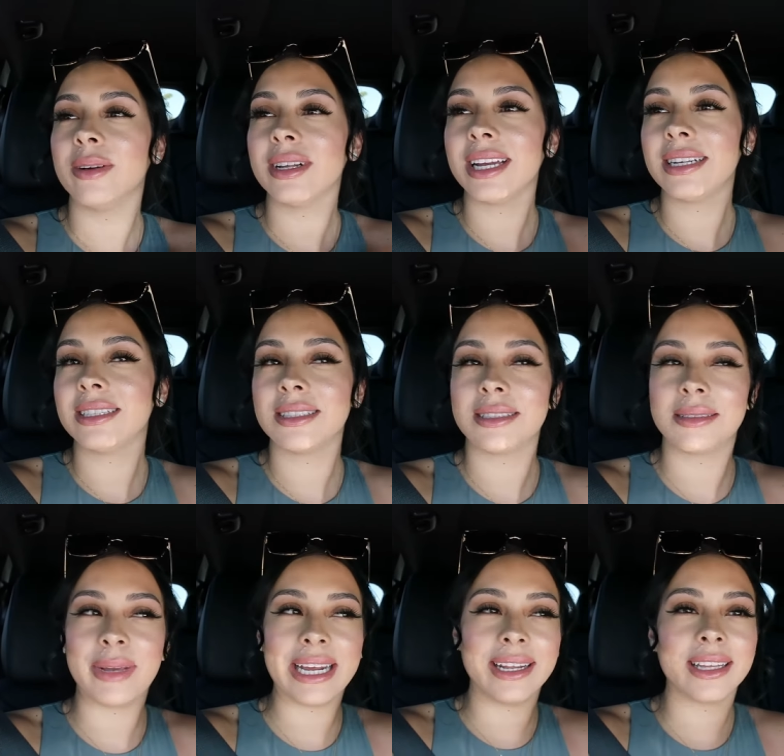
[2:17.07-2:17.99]
were like
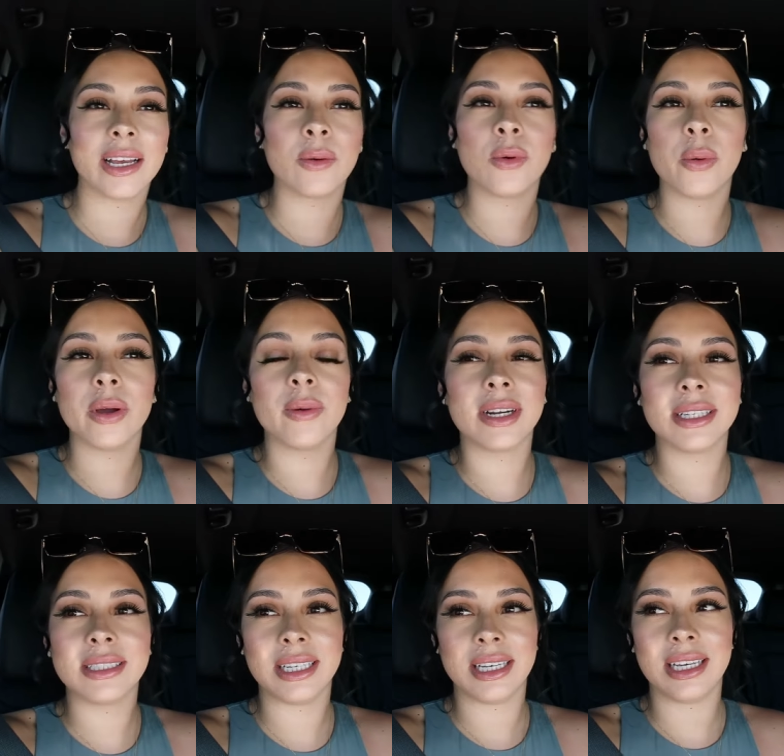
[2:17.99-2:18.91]
debating like what we
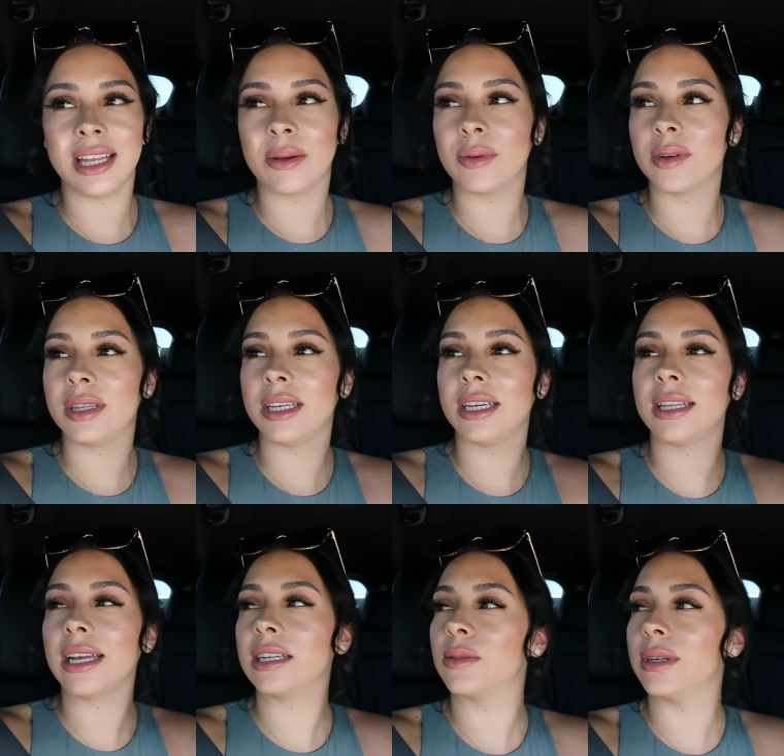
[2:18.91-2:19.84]
wanted to eat. Like we were
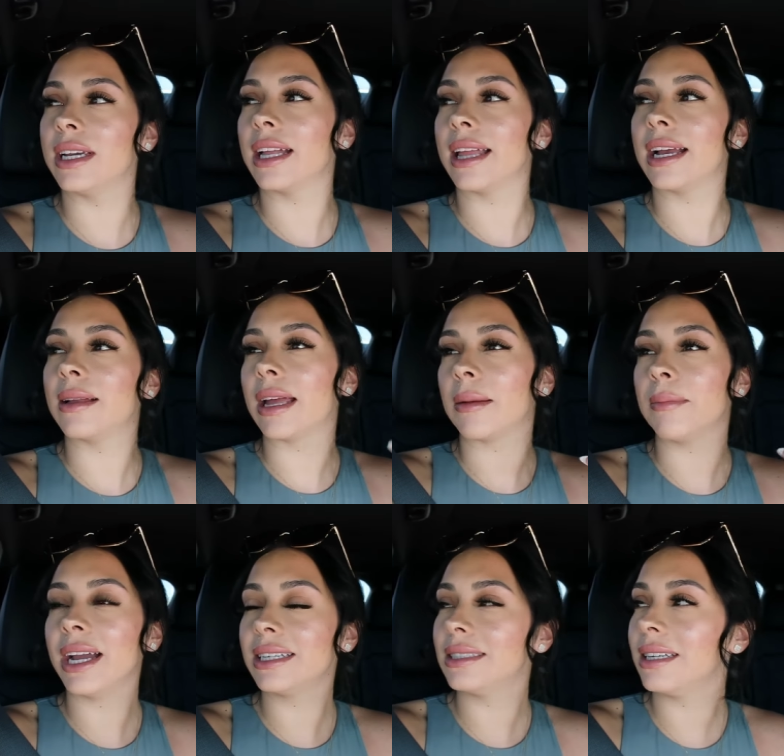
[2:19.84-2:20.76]
thinking like should we get like like
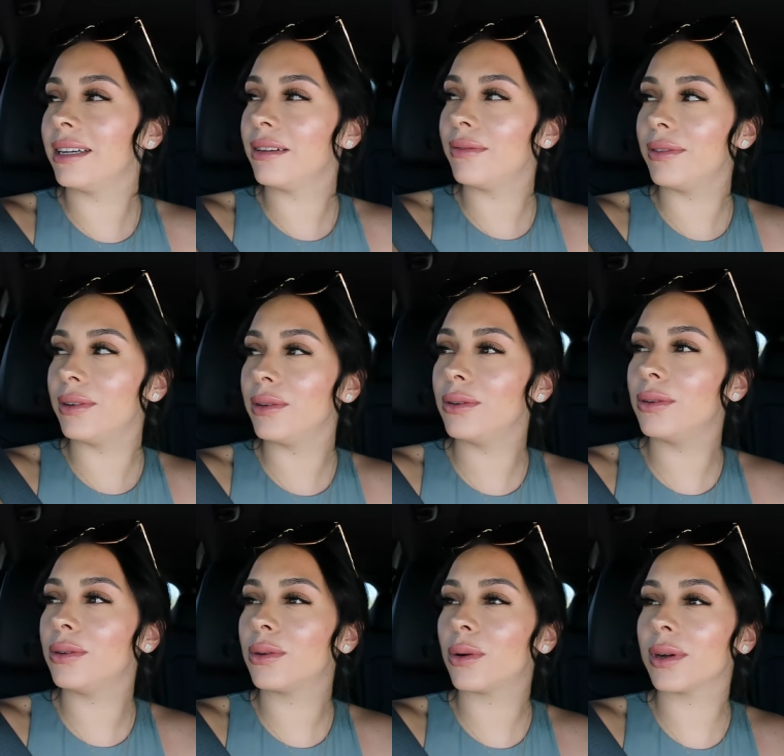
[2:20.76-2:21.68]
Mexican
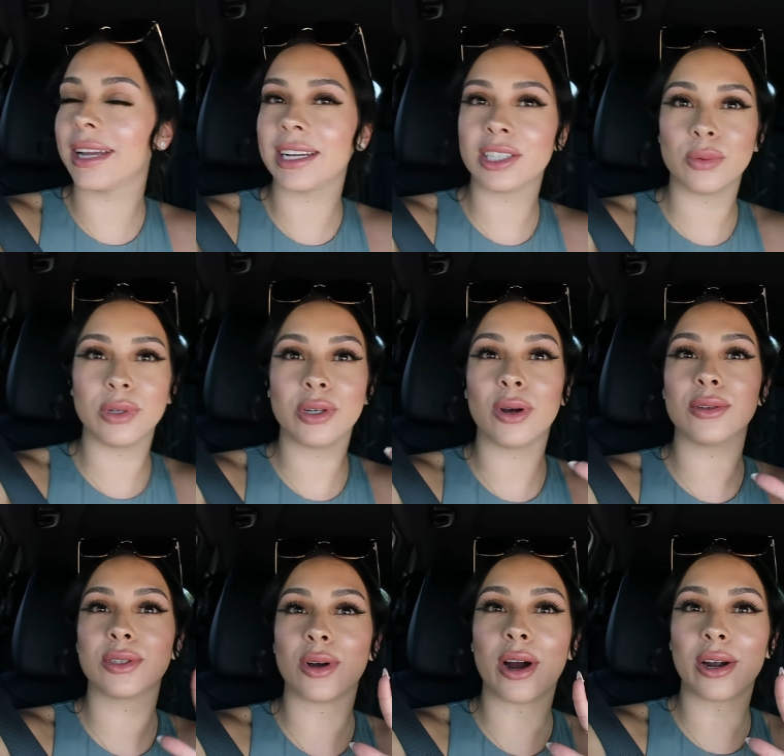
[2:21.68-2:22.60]
food or like should we
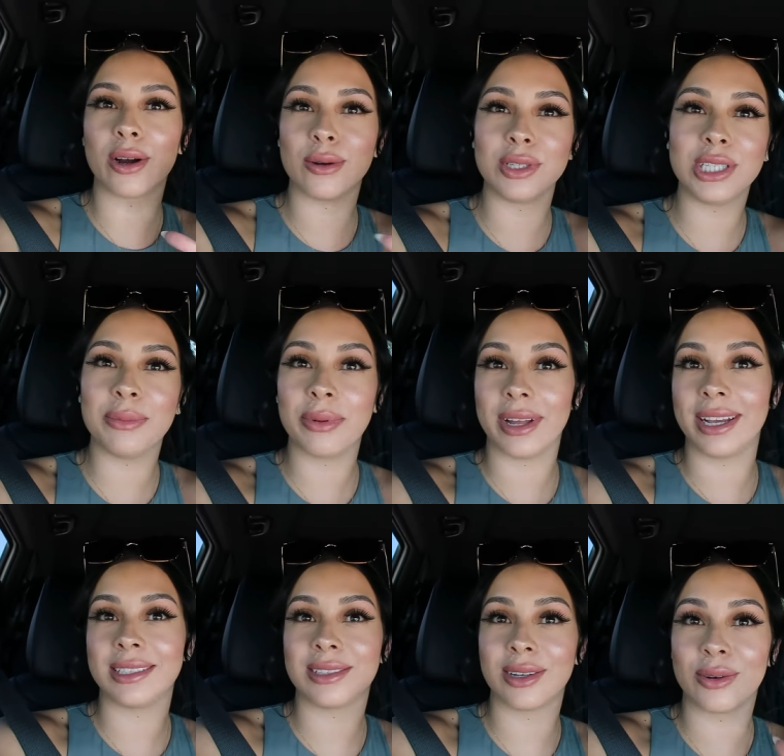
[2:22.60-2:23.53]
go to our OG
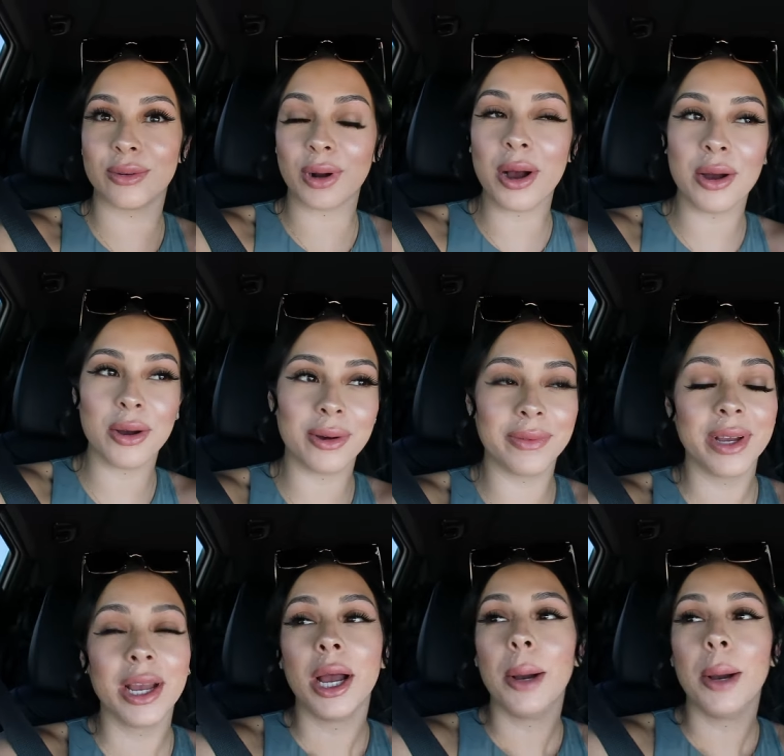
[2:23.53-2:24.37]
place, The Grove?